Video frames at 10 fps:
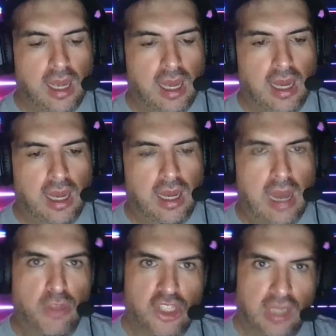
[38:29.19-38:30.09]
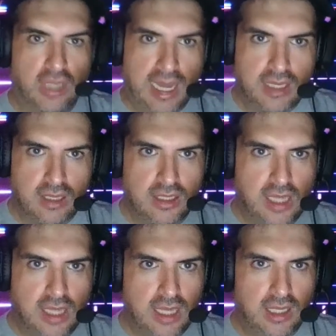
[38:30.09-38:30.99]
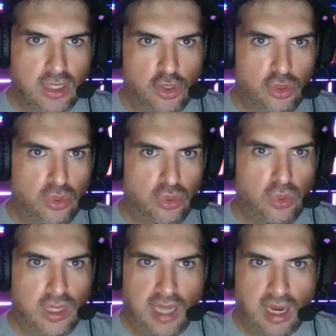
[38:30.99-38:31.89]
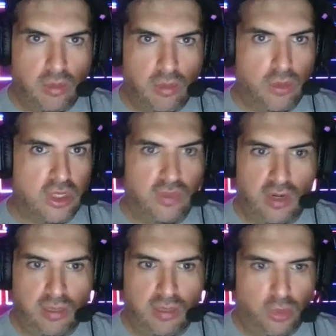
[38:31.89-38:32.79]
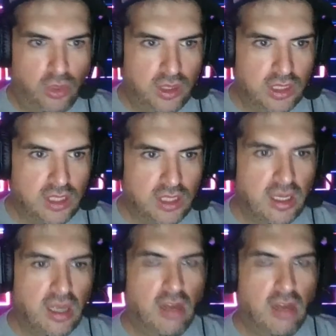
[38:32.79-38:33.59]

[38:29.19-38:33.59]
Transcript: how much light is getting into the camera, which is very important.